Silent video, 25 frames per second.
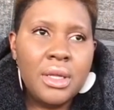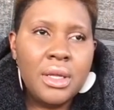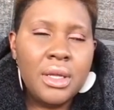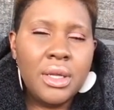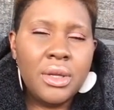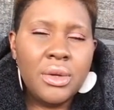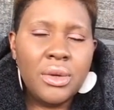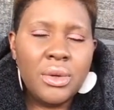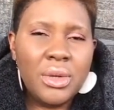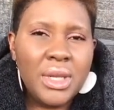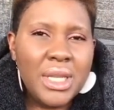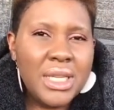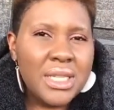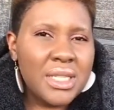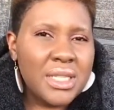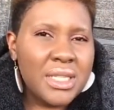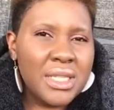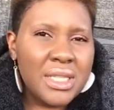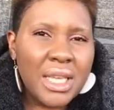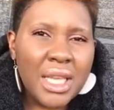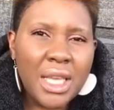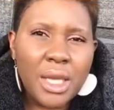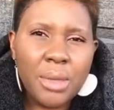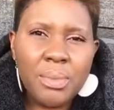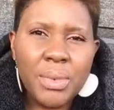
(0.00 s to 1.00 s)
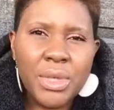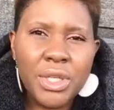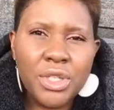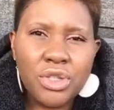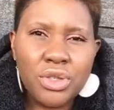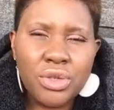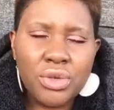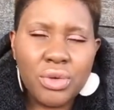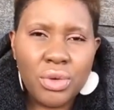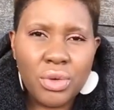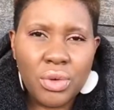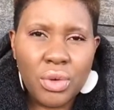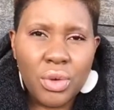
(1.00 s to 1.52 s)
You know, let's keep the
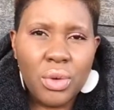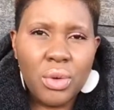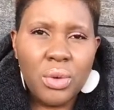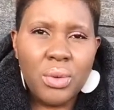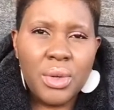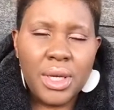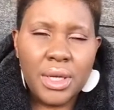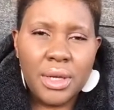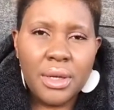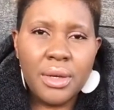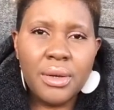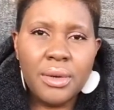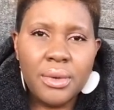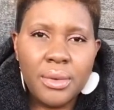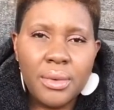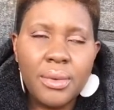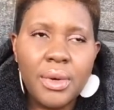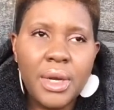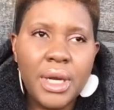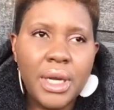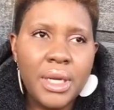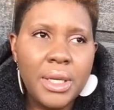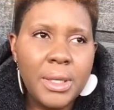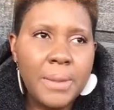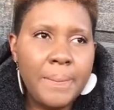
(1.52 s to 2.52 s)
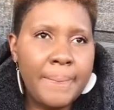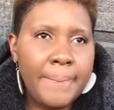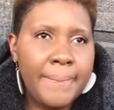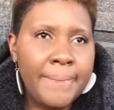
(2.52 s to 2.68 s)
show going, right?